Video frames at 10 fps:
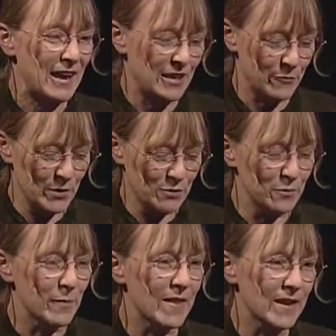and, and, we
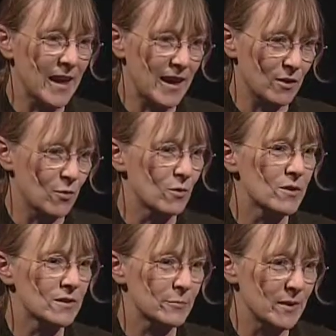do it by the
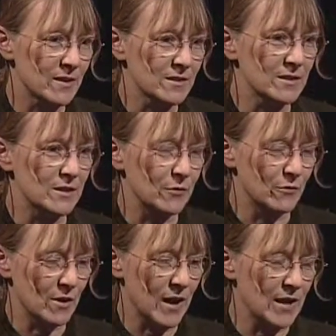categories because the
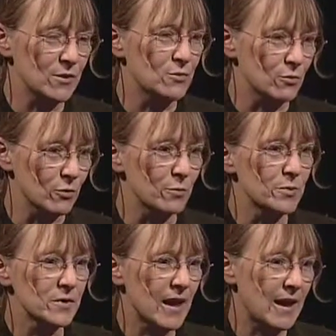different age
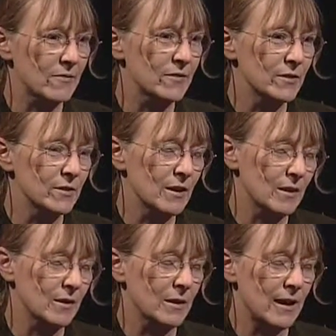groups have the
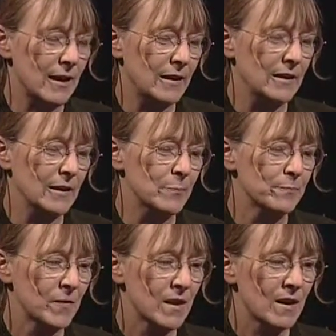uh, a uh,
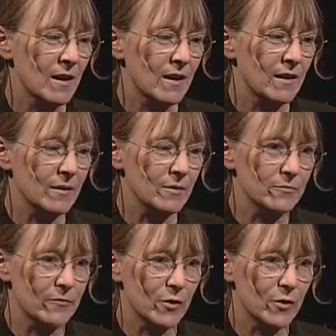uh